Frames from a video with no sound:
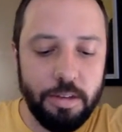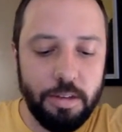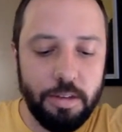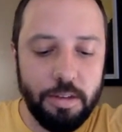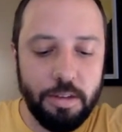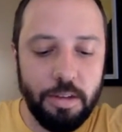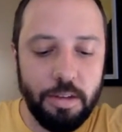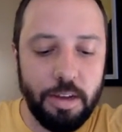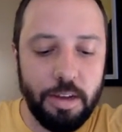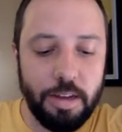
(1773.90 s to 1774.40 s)

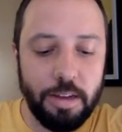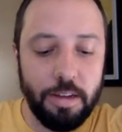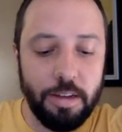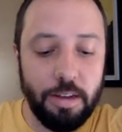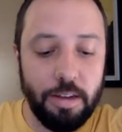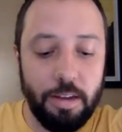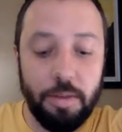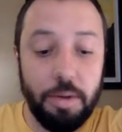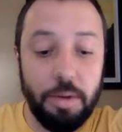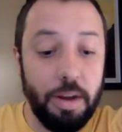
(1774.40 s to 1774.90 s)
I've
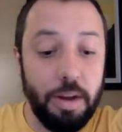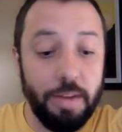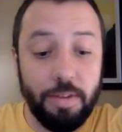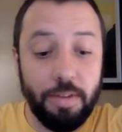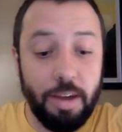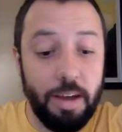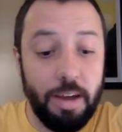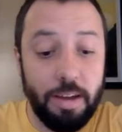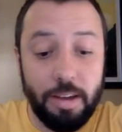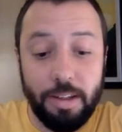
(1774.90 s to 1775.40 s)

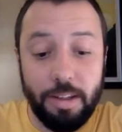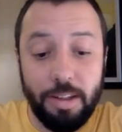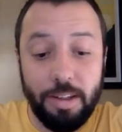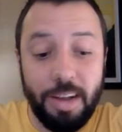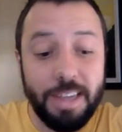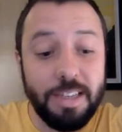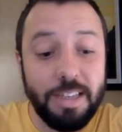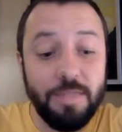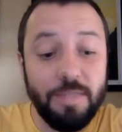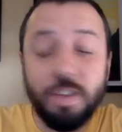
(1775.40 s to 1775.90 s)
got
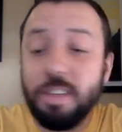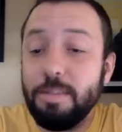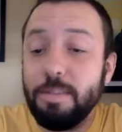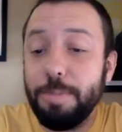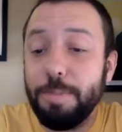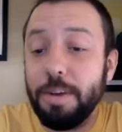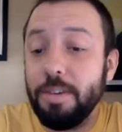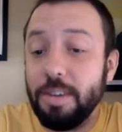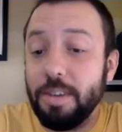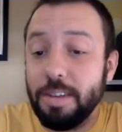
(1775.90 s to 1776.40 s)
lots of
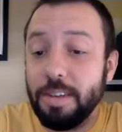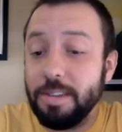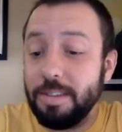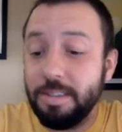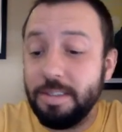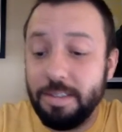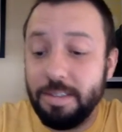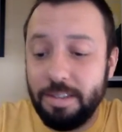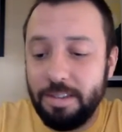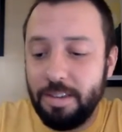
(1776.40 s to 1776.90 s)

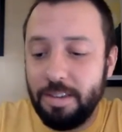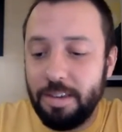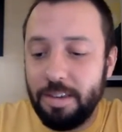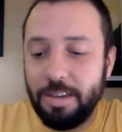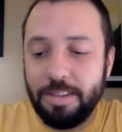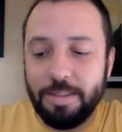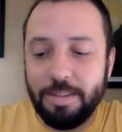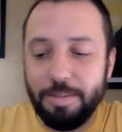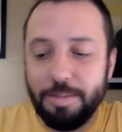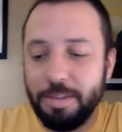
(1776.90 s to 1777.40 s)
experiences
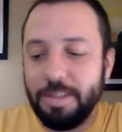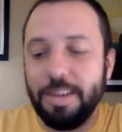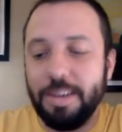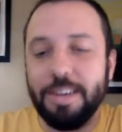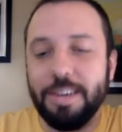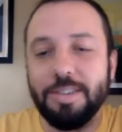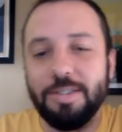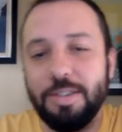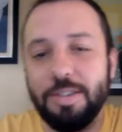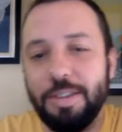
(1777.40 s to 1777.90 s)
as a
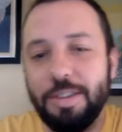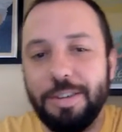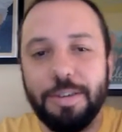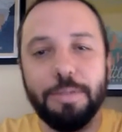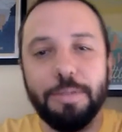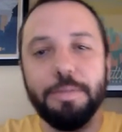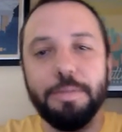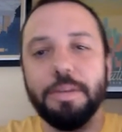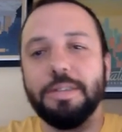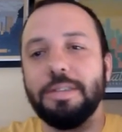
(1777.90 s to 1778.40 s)
massage
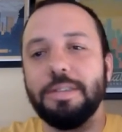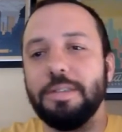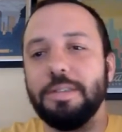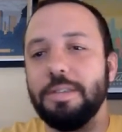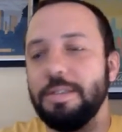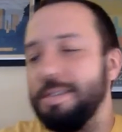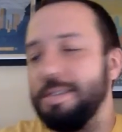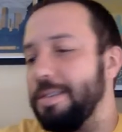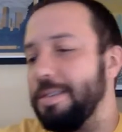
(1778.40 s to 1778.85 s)
therapist